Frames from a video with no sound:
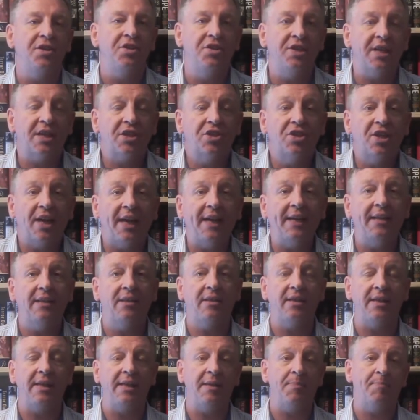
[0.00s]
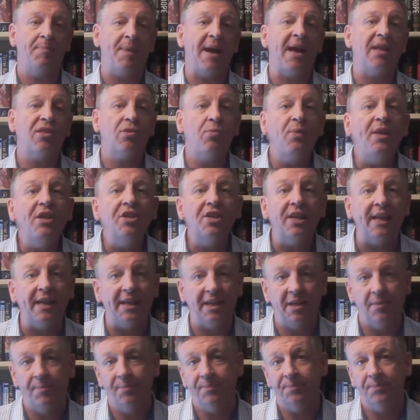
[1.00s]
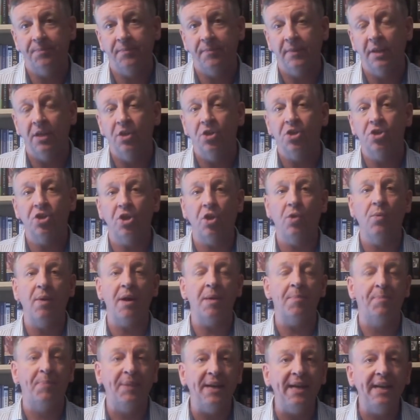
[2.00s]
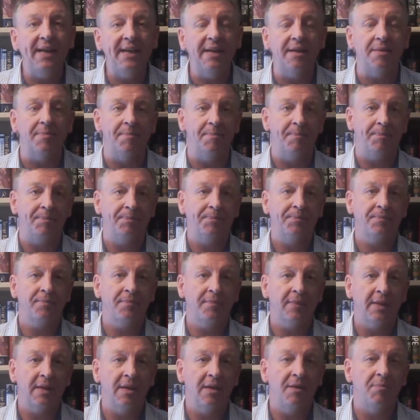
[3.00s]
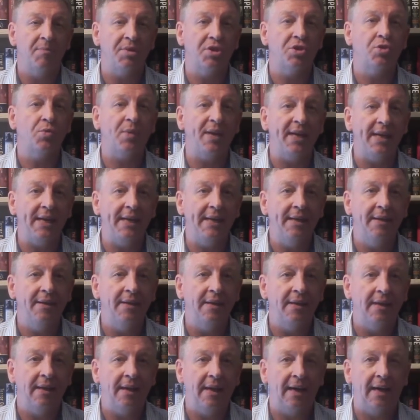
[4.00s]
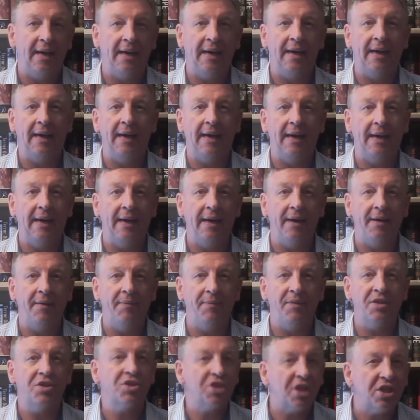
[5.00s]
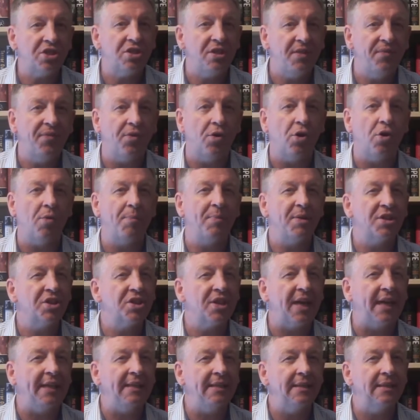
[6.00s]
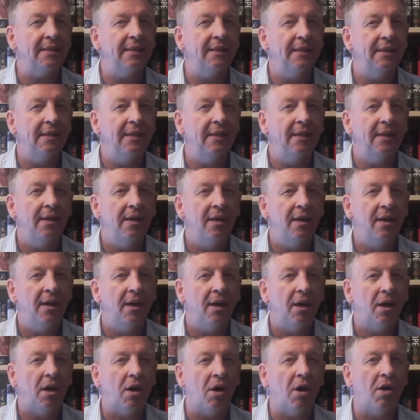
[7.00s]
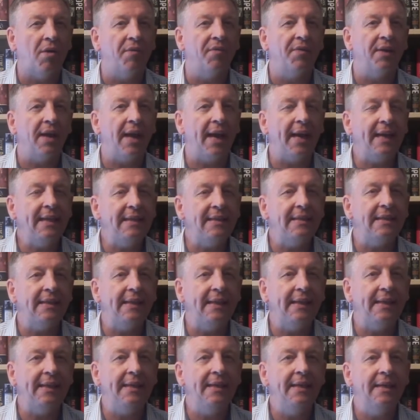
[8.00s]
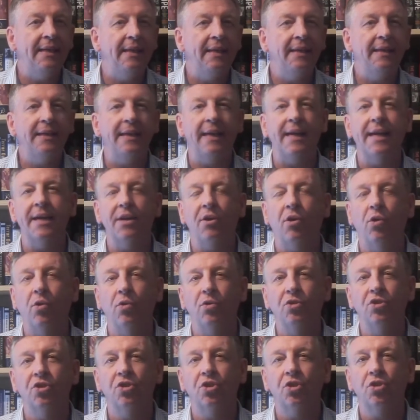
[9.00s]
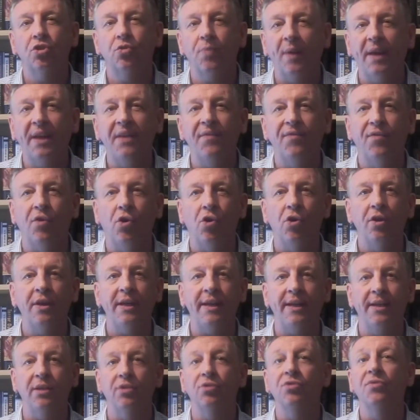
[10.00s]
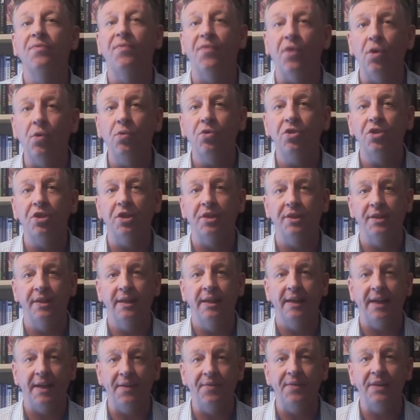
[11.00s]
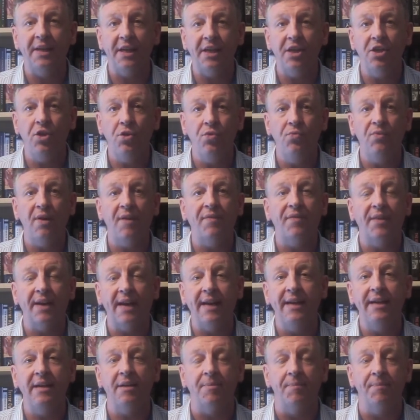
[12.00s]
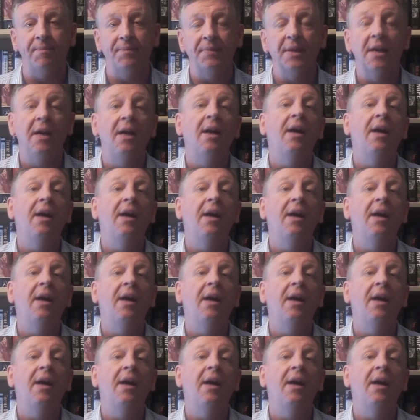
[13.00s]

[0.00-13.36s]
dictate the path we take. So opinion between 64% of 18-year-olds to 24-year-olds voted in the EU referendum.